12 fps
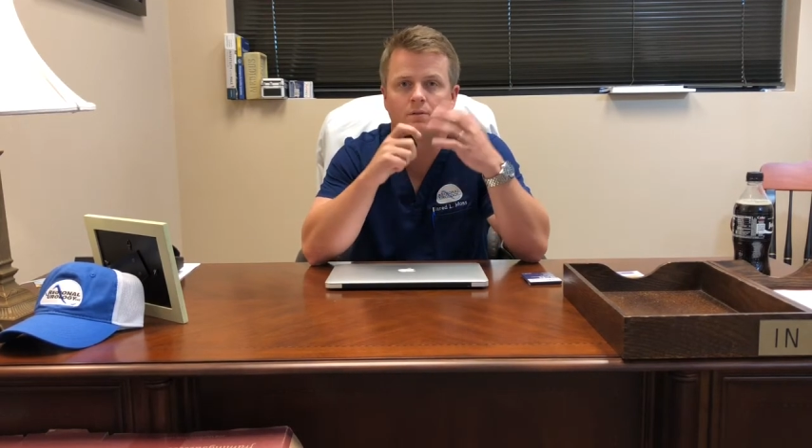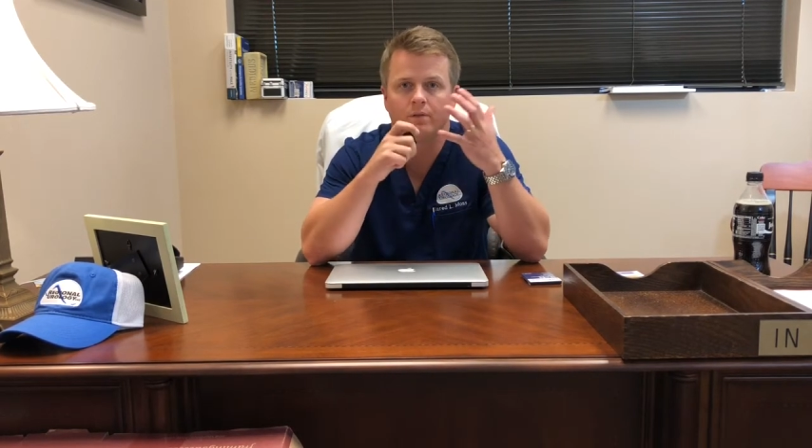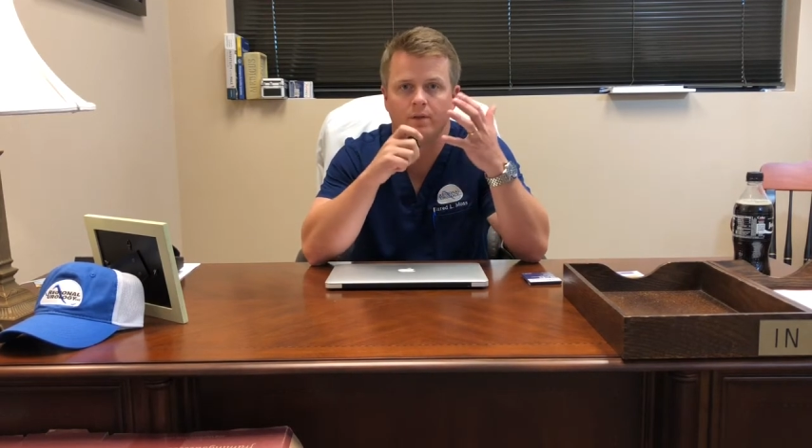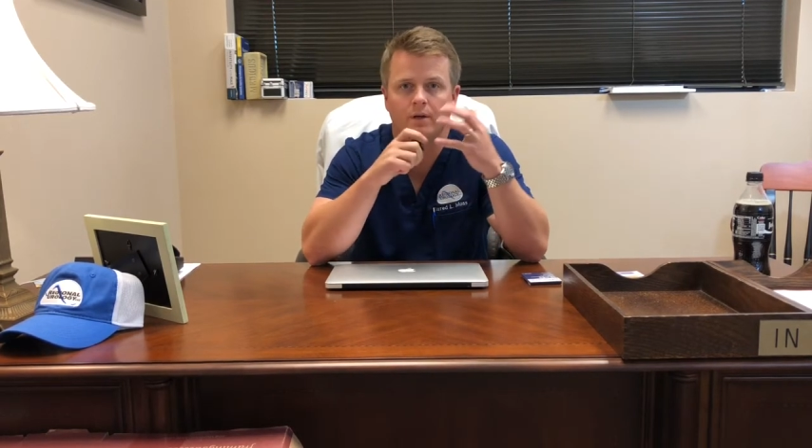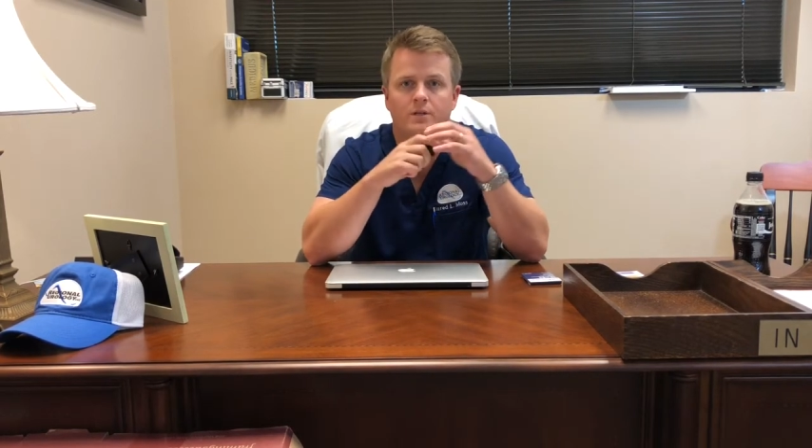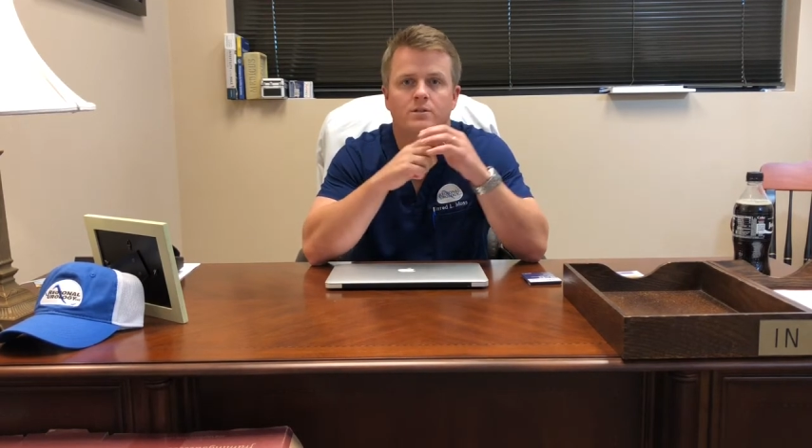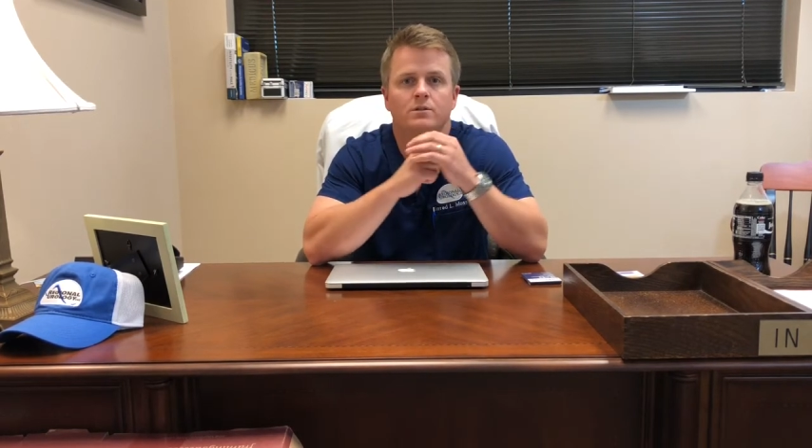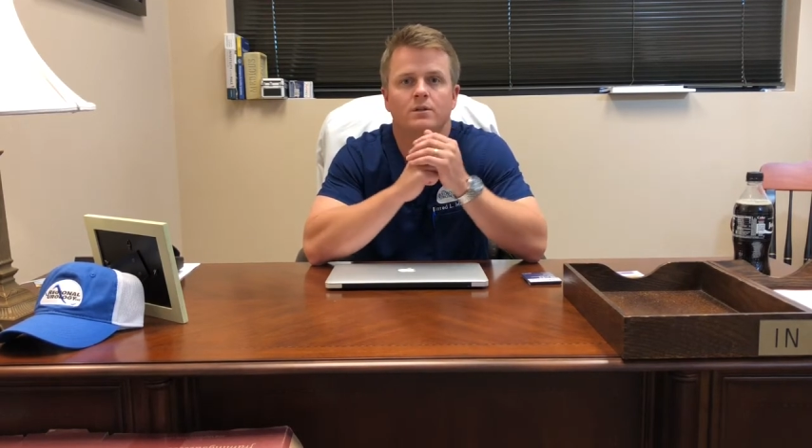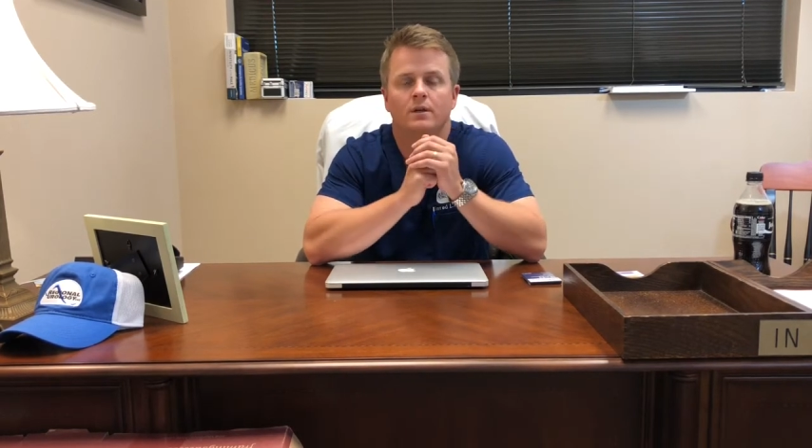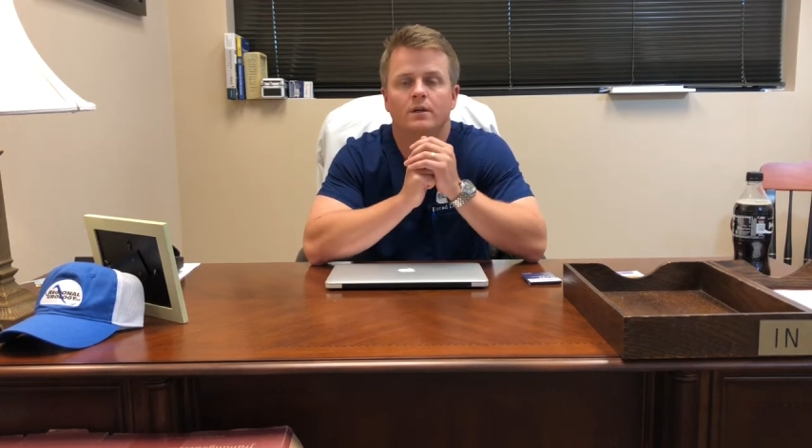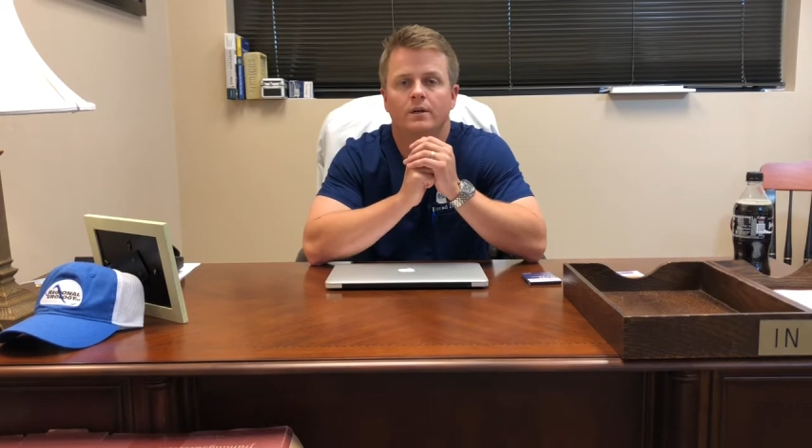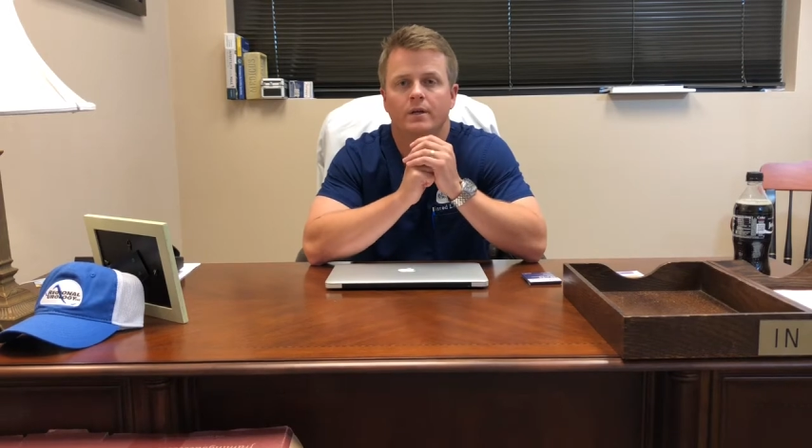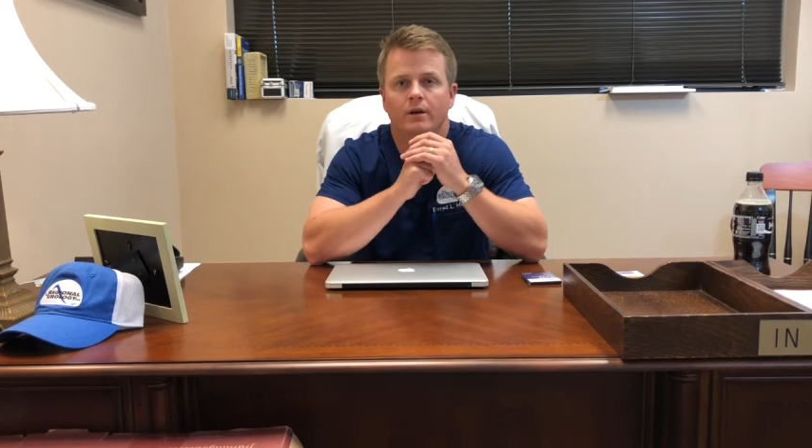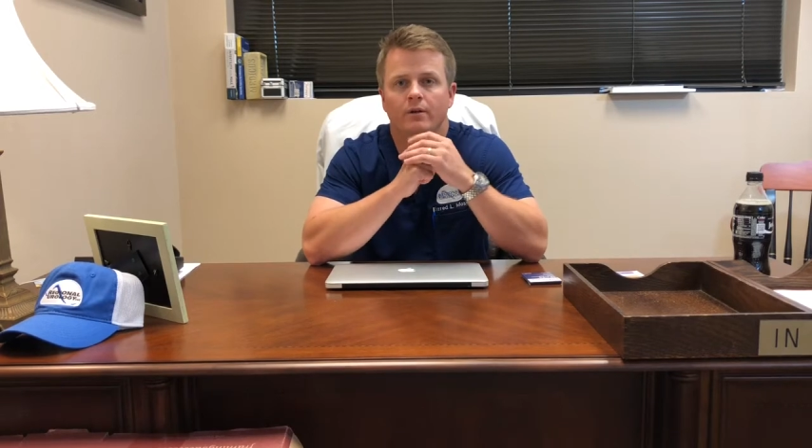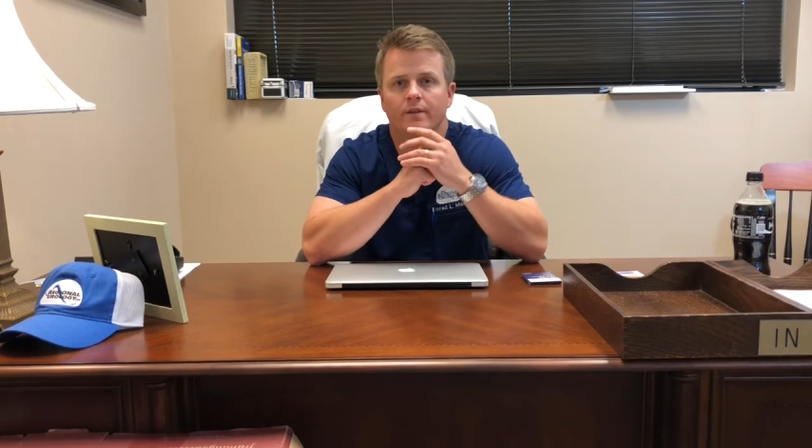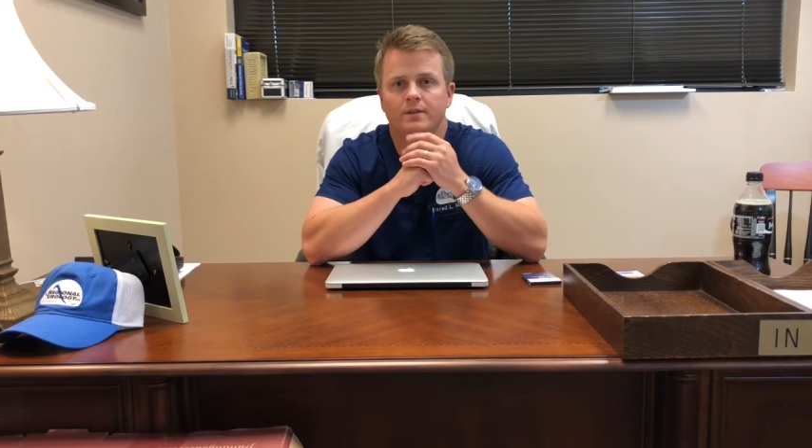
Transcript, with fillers: Thus, here in the